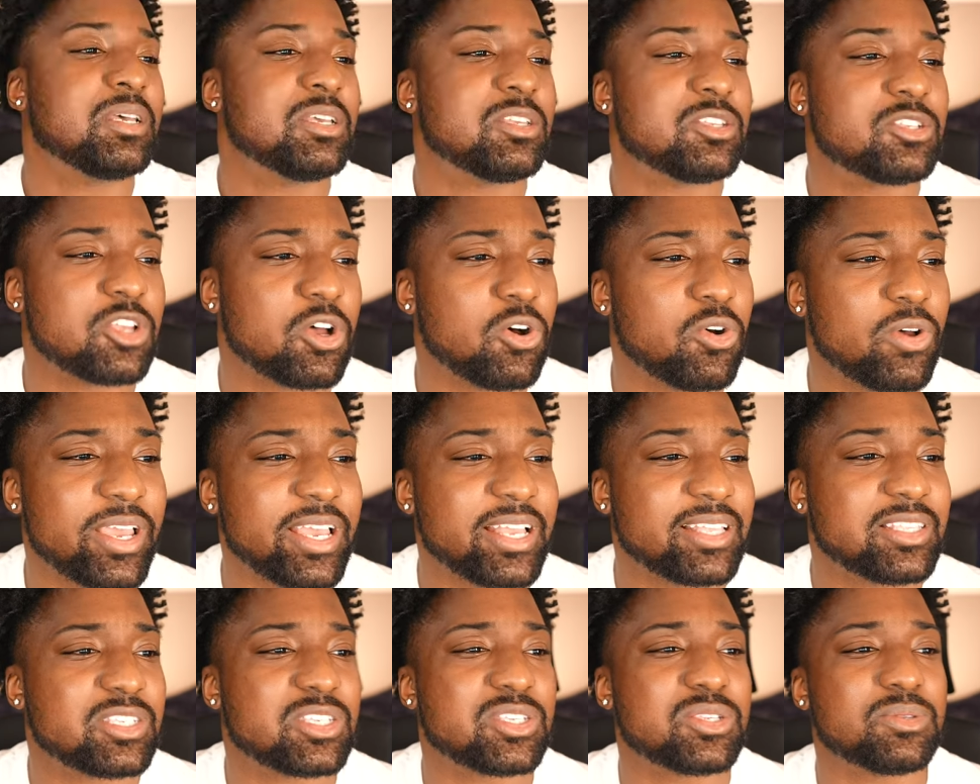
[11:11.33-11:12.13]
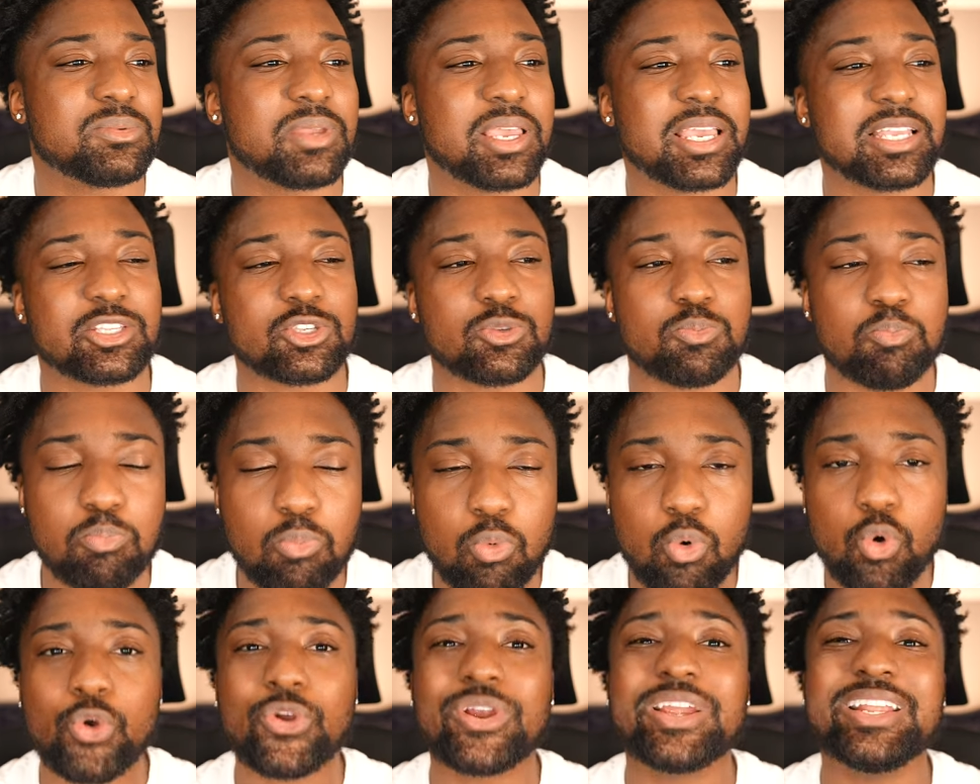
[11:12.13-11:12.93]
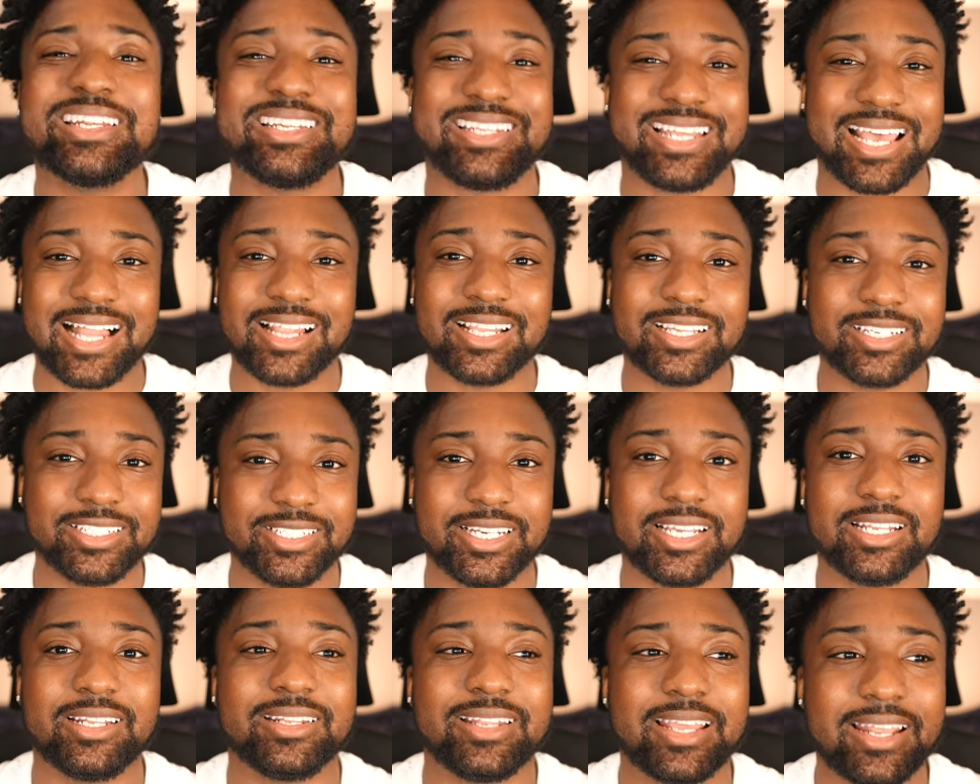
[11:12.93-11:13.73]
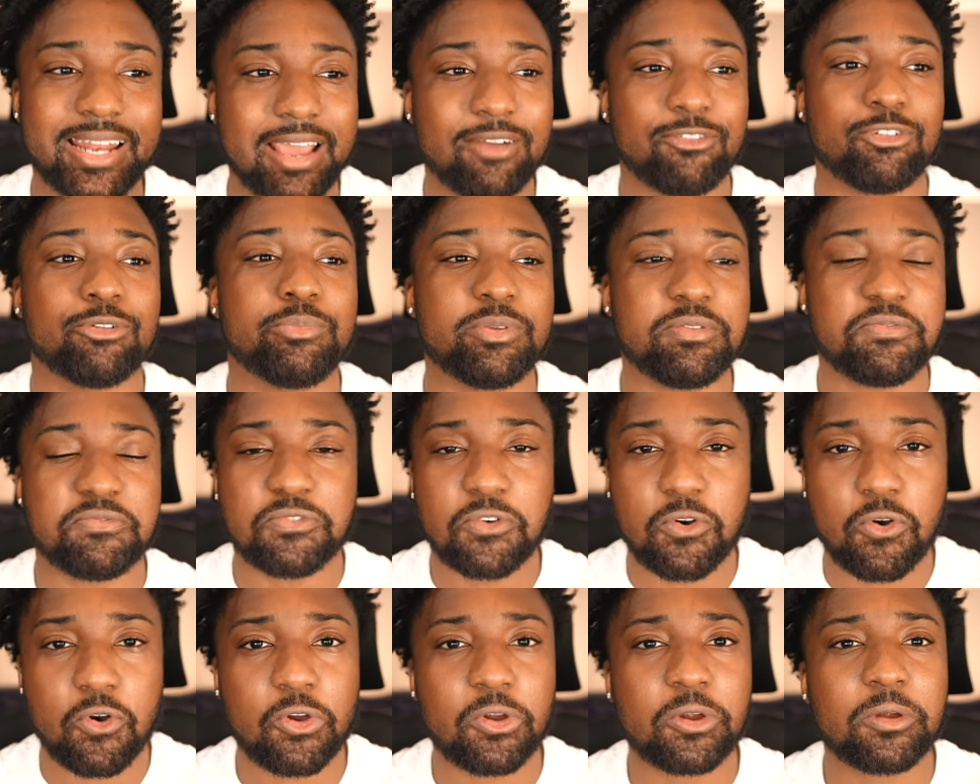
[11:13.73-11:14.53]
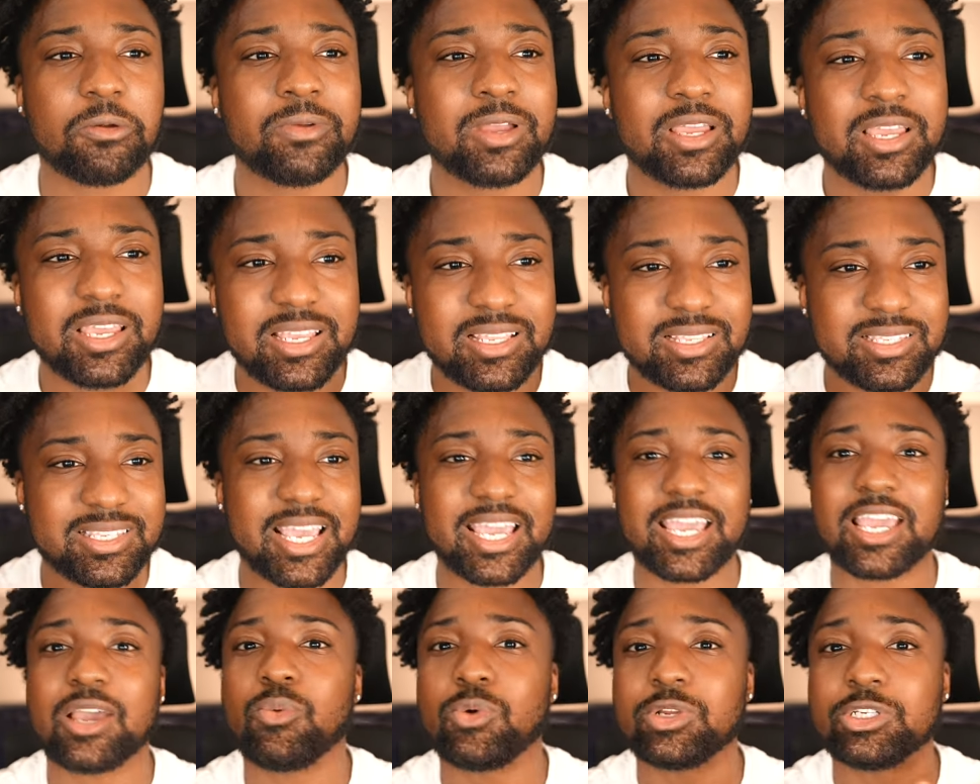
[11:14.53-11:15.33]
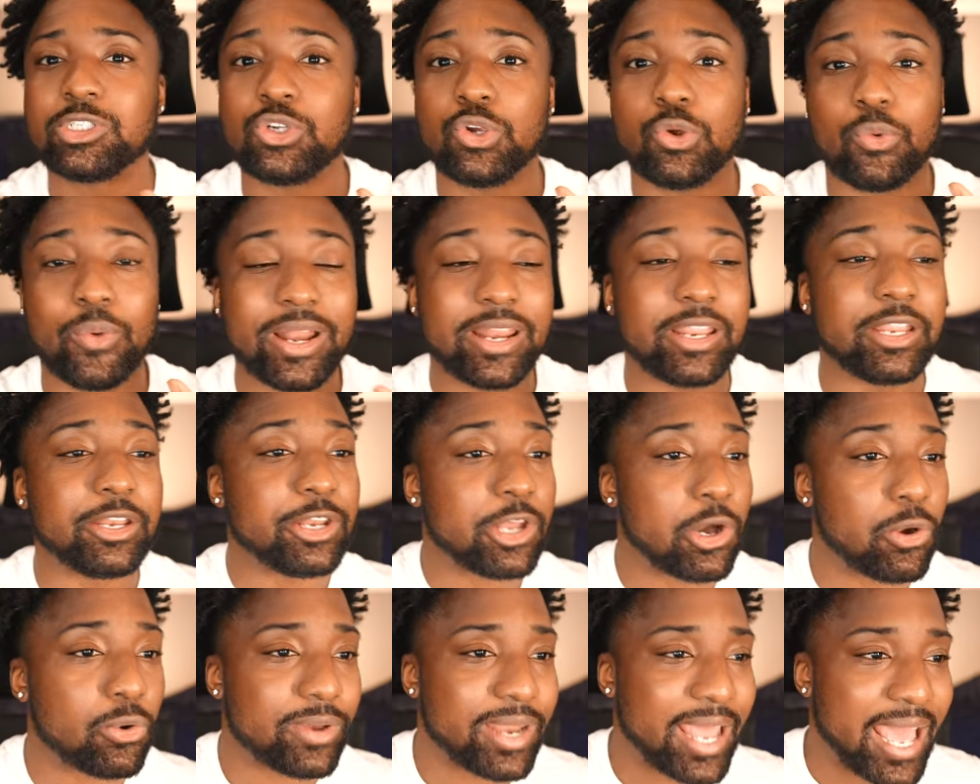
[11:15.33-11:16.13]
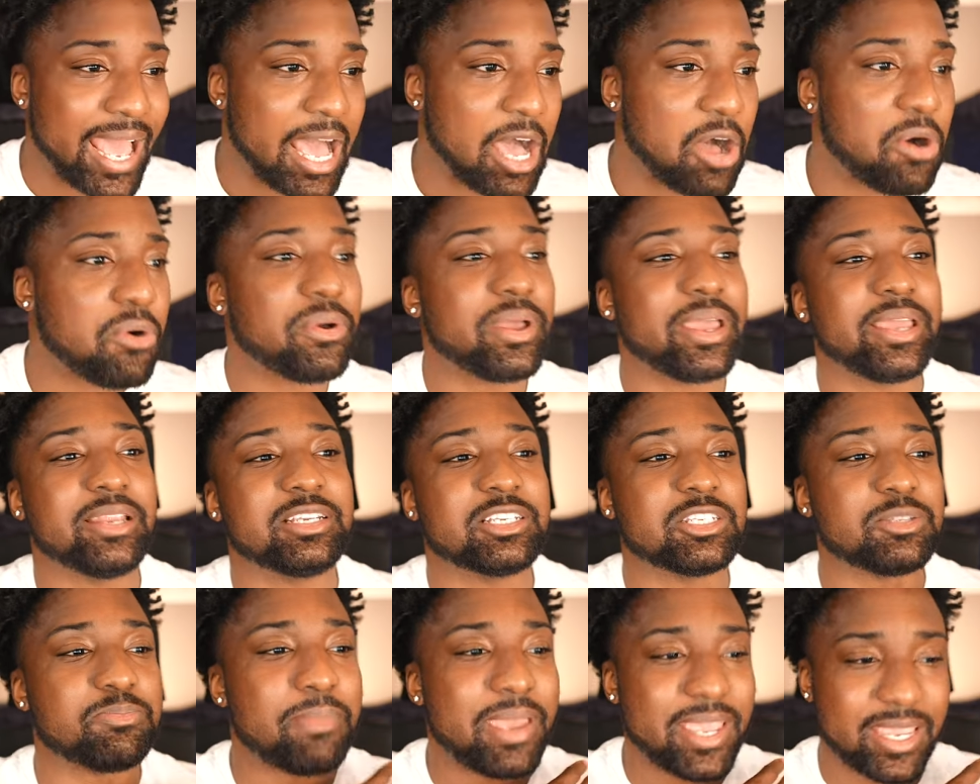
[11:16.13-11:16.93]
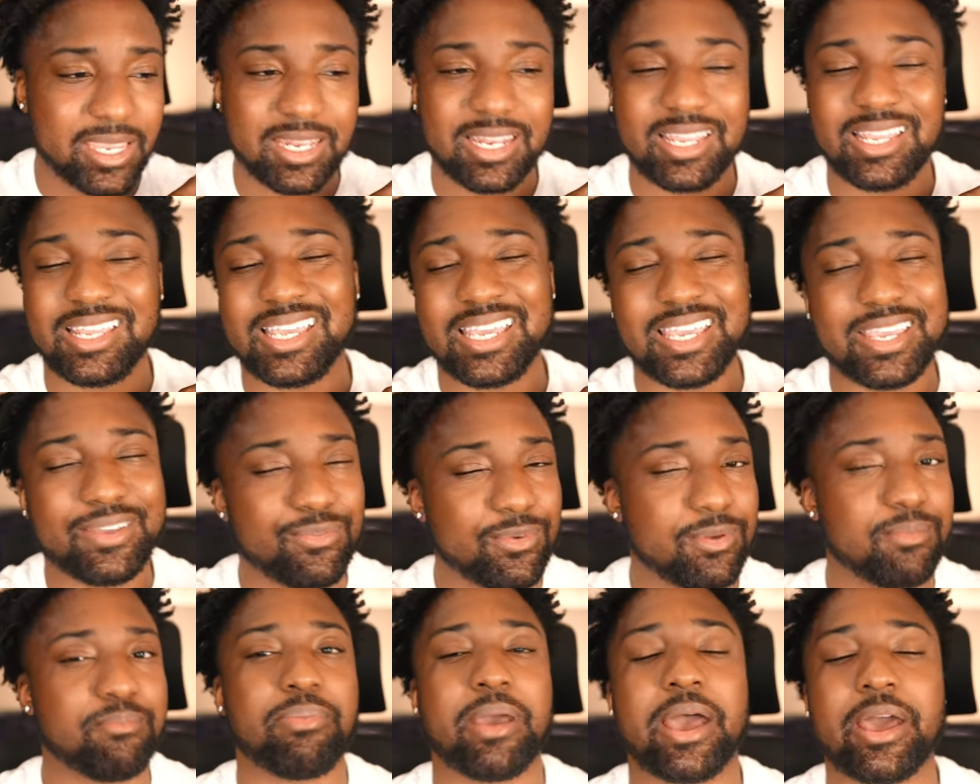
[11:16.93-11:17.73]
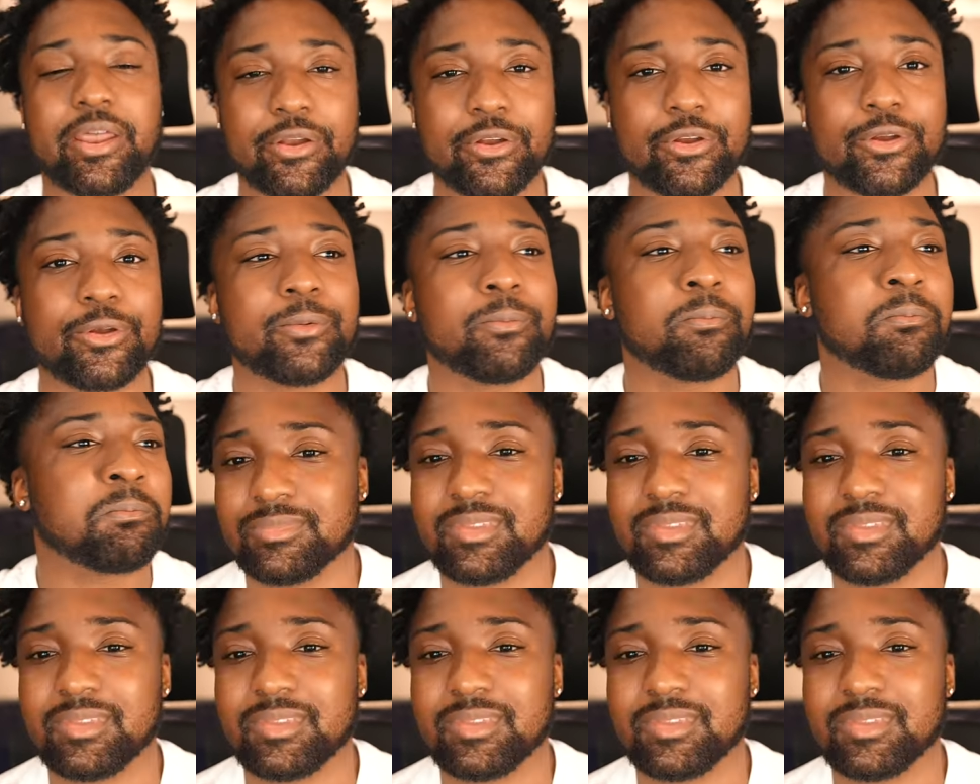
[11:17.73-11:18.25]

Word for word: So it's it's more intelligent than ever before, taking what you already know now and just making it even better.